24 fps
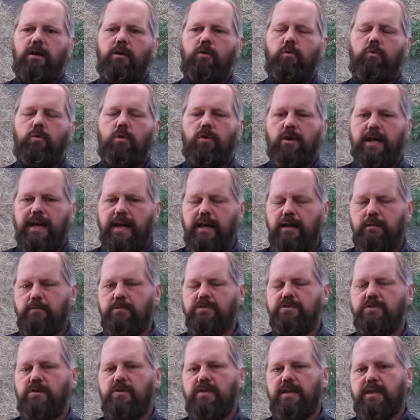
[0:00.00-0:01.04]
Work
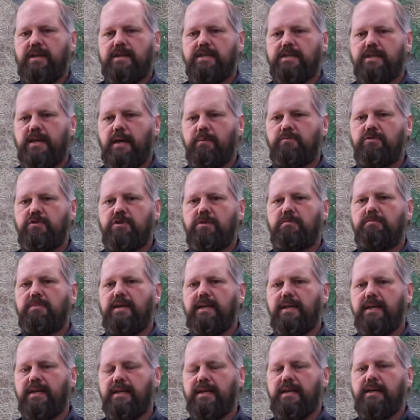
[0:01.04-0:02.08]
animals are the exception,
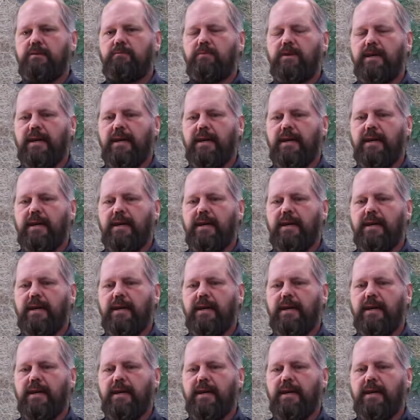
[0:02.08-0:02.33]
but again,